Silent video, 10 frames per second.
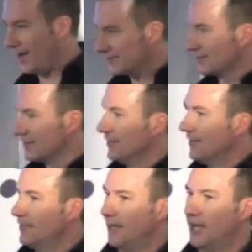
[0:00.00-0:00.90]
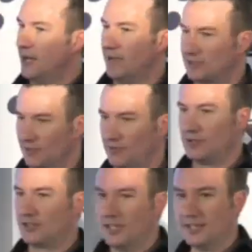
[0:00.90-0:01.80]
out. It's the
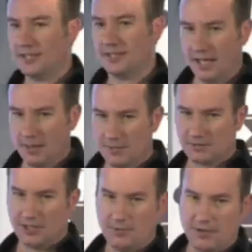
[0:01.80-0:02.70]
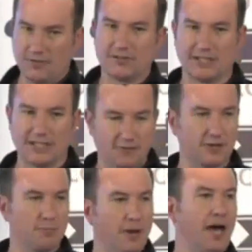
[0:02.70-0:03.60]
future. It's going to be a very
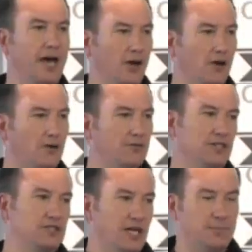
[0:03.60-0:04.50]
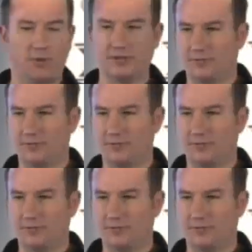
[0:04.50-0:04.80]
significant part of a SharePoint